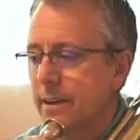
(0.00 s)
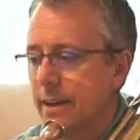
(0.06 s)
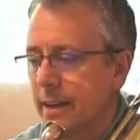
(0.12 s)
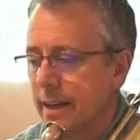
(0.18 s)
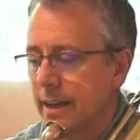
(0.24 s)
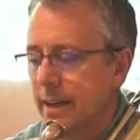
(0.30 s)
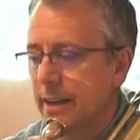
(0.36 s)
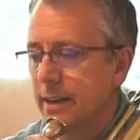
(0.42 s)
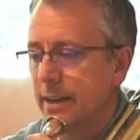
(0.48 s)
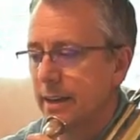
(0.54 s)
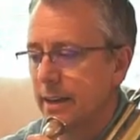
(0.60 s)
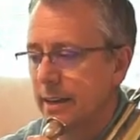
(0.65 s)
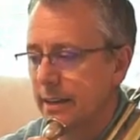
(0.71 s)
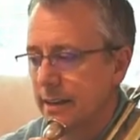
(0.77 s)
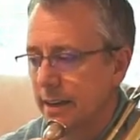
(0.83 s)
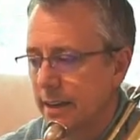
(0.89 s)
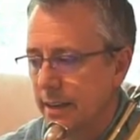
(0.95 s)

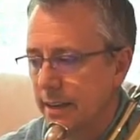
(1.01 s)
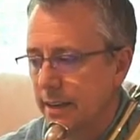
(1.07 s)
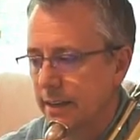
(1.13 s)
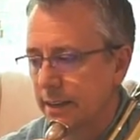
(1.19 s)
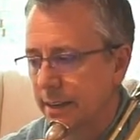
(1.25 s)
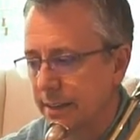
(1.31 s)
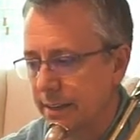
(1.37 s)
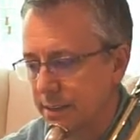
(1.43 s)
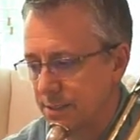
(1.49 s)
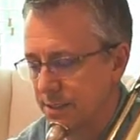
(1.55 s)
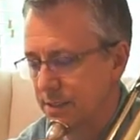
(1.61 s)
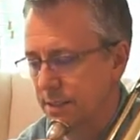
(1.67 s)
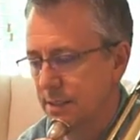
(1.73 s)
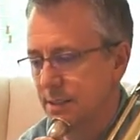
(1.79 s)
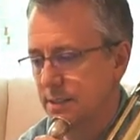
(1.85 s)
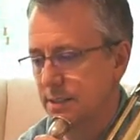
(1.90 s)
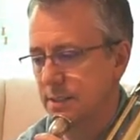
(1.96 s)
A, A, A,
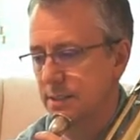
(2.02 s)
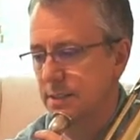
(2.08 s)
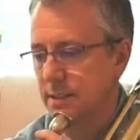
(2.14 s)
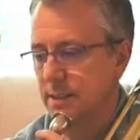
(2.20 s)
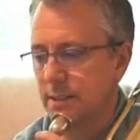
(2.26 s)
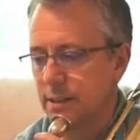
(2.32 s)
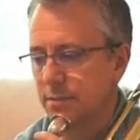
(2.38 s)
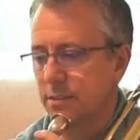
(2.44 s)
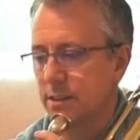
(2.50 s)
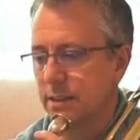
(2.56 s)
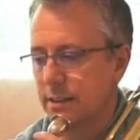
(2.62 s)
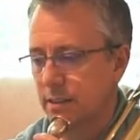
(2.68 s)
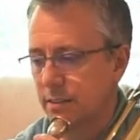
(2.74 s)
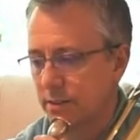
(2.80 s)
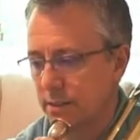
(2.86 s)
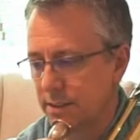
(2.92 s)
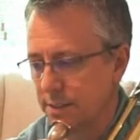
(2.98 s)
C, C, E flat, E
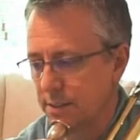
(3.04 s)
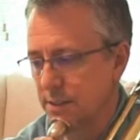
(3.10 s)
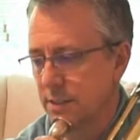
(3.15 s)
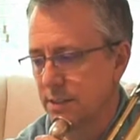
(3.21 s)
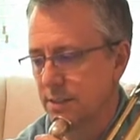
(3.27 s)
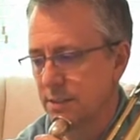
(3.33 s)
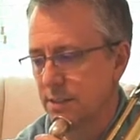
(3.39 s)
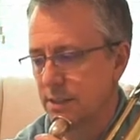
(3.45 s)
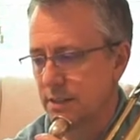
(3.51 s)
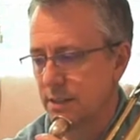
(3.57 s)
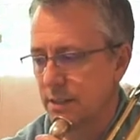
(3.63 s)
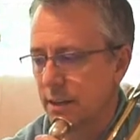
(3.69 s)
flat, C, C,